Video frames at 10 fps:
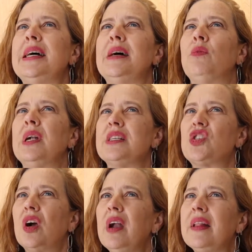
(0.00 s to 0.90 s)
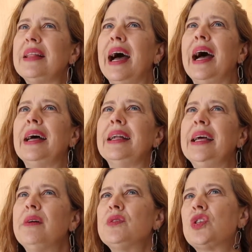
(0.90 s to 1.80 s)
and when I started that,
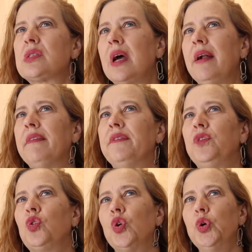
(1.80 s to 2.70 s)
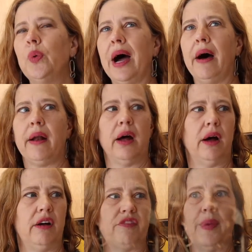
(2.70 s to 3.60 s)
it was just kind of grew out
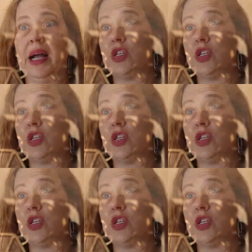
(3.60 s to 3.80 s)
of my